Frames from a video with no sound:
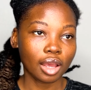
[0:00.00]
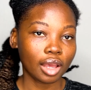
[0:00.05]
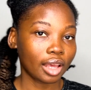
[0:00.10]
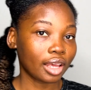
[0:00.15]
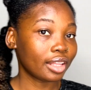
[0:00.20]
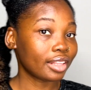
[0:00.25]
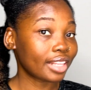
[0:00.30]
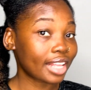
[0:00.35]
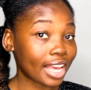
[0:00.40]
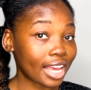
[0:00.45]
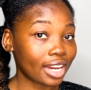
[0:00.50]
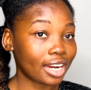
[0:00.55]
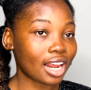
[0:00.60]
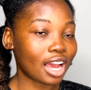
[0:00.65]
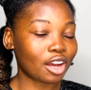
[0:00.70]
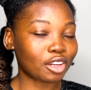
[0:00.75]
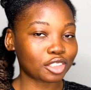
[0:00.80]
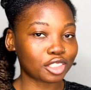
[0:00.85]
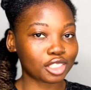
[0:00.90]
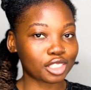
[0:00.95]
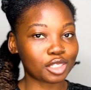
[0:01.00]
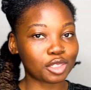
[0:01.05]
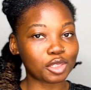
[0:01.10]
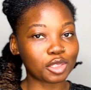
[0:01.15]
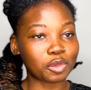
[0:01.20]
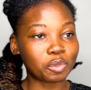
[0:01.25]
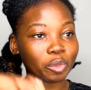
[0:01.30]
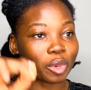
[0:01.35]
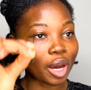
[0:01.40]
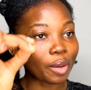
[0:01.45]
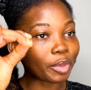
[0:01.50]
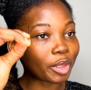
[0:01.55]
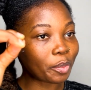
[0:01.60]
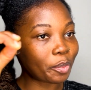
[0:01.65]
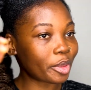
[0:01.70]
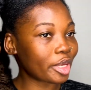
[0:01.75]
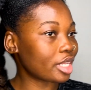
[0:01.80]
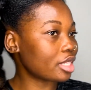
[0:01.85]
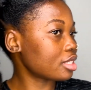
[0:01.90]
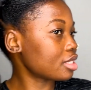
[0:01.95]
And then I'll just use bobby
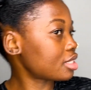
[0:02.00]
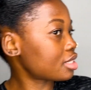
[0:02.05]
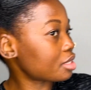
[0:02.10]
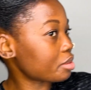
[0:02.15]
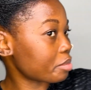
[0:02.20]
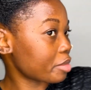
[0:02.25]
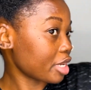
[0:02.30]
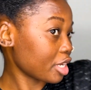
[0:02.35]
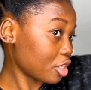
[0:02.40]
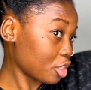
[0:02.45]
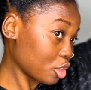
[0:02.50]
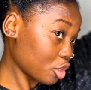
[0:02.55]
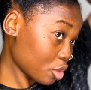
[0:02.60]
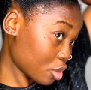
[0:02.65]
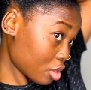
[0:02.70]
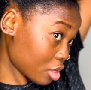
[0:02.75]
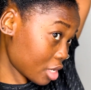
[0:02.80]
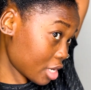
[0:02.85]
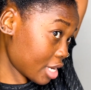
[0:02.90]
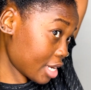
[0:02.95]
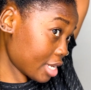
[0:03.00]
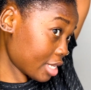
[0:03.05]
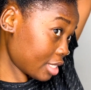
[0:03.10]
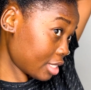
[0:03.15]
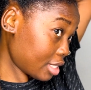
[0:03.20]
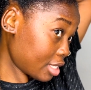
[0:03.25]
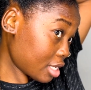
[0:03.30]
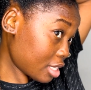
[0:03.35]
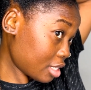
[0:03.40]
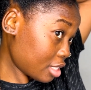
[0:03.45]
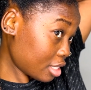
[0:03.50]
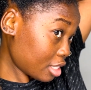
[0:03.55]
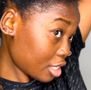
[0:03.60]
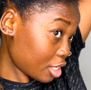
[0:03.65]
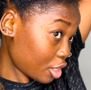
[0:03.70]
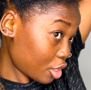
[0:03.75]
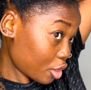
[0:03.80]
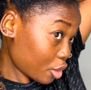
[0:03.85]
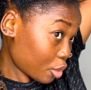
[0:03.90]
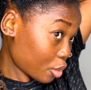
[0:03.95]
pins to make sure it's
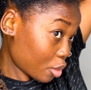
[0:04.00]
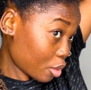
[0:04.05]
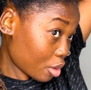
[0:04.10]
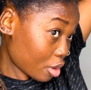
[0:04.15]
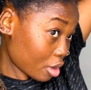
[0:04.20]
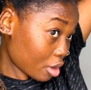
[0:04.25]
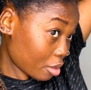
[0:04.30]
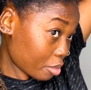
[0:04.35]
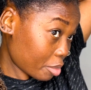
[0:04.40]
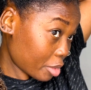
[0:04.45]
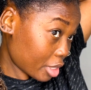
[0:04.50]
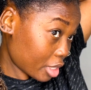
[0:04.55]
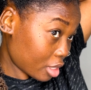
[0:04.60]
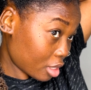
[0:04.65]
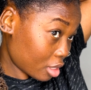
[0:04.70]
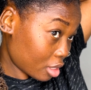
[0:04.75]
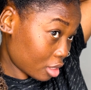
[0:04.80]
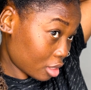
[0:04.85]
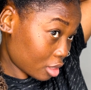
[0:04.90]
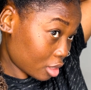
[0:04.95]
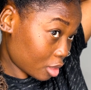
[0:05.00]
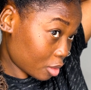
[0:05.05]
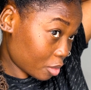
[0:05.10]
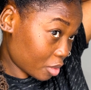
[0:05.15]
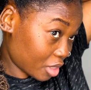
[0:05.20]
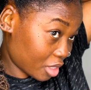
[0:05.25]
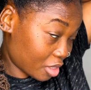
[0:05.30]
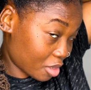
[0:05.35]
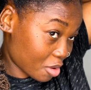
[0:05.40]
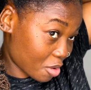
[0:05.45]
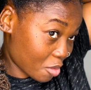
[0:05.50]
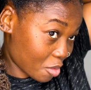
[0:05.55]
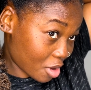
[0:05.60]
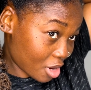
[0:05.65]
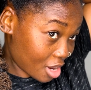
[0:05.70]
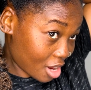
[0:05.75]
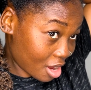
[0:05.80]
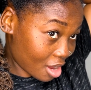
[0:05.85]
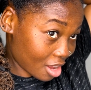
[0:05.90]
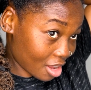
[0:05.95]
secure because we don't
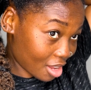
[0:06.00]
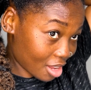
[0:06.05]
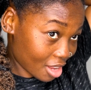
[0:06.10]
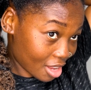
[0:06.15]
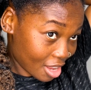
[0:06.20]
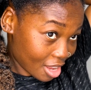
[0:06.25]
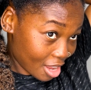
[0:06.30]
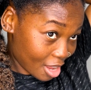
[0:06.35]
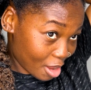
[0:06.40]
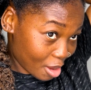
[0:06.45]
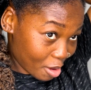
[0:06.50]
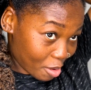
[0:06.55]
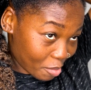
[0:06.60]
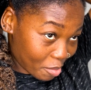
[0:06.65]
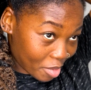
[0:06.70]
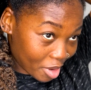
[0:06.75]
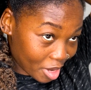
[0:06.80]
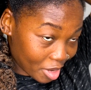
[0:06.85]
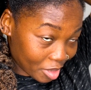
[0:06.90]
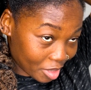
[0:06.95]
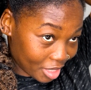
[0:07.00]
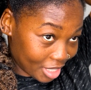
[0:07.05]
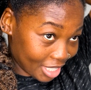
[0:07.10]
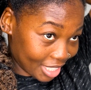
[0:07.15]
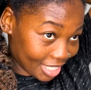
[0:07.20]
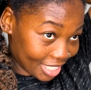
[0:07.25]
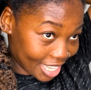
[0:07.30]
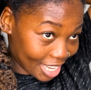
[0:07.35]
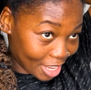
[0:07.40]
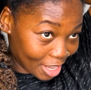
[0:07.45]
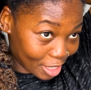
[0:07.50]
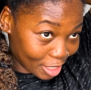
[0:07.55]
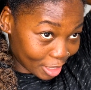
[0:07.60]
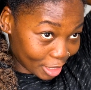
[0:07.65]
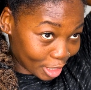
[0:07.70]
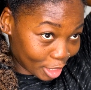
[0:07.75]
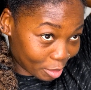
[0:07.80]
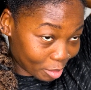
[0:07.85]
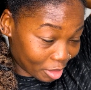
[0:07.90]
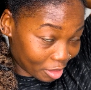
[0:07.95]
want a
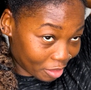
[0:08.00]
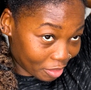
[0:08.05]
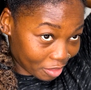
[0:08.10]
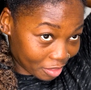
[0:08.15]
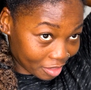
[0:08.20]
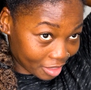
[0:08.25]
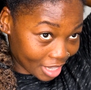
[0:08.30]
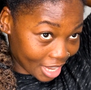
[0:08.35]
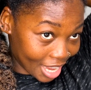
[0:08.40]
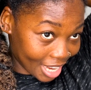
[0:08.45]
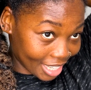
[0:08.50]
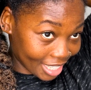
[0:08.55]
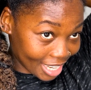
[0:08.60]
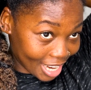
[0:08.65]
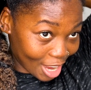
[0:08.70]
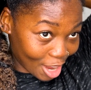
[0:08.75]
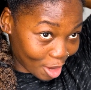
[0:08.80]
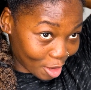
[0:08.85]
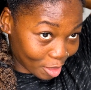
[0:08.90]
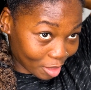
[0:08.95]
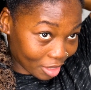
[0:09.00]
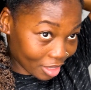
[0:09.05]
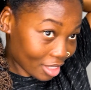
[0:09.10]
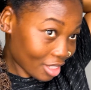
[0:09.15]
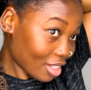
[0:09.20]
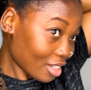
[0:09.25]
ponytail to be flying out